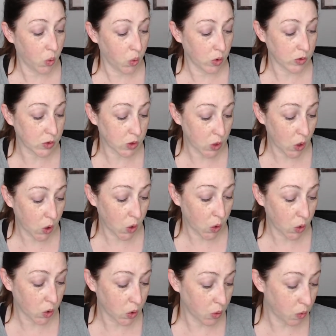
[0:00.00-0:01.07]

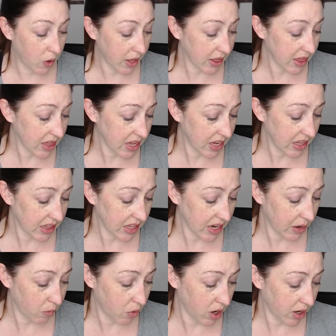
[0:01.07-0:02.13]
so the one thing that
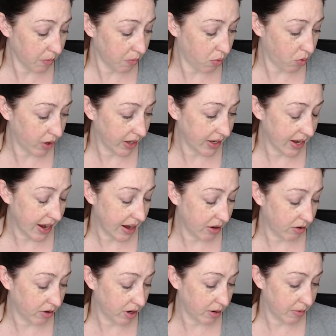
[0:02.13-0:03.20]
I want to point
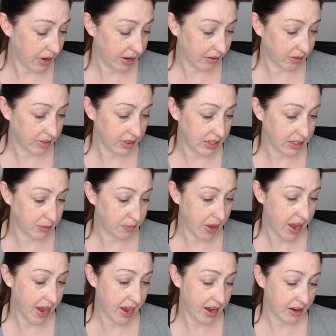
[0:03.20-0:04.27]
out about these
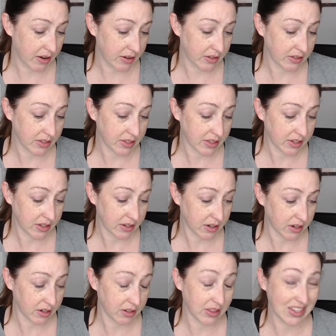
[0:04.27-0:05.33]
patterns,
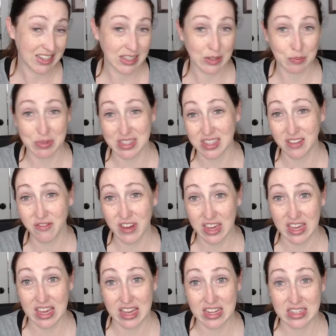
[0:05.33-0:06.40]
or these specific
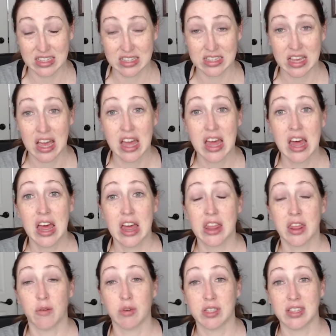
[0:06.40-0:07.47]
kits,
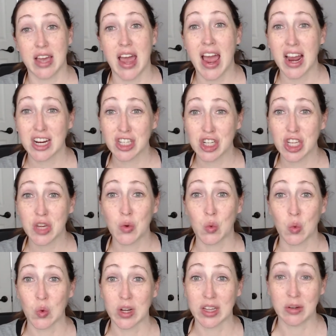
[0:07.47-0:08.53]
that was actually
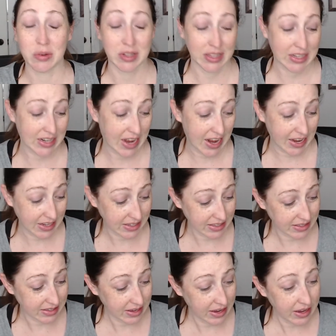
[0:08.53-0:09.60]
really, really
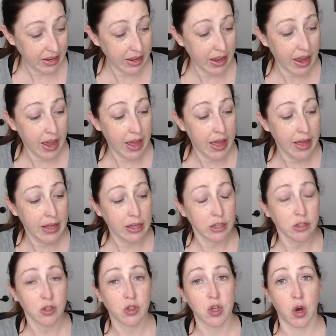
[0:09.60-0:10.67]
nice.
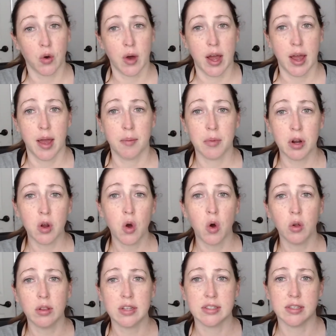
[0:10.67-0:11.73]
So I'm going to
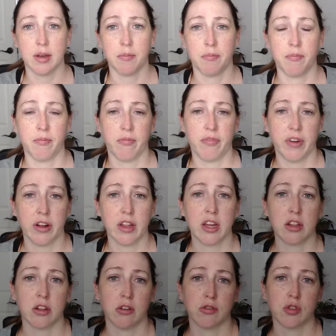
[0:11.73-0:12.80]
hold this up fairly
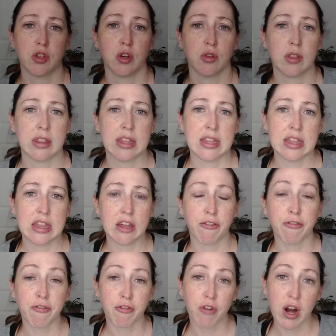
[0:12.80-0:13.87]
close. So the
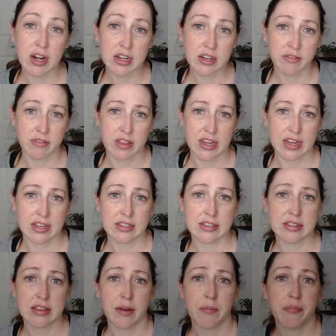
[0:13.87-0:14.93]
front of
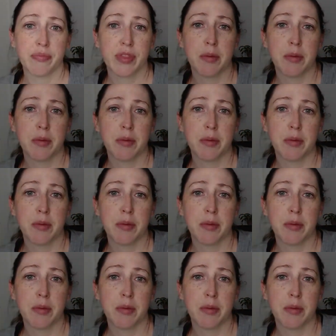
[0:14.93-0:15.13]
this, the